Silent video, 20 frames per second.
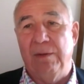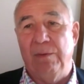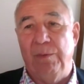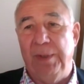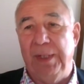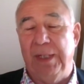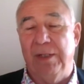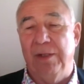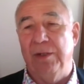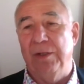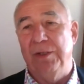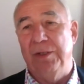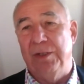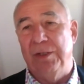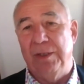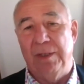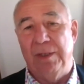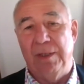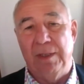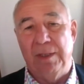we could
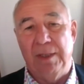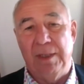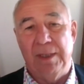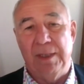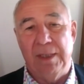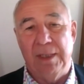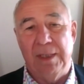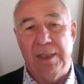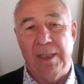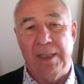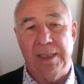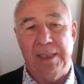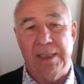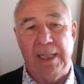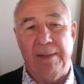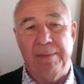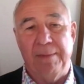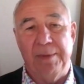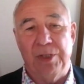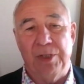
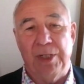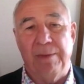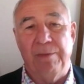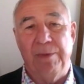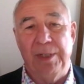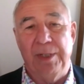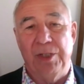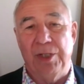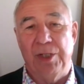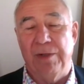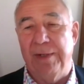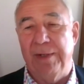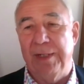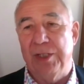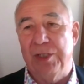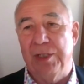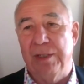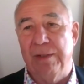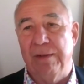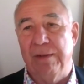establish some
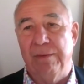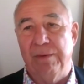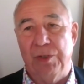regeneration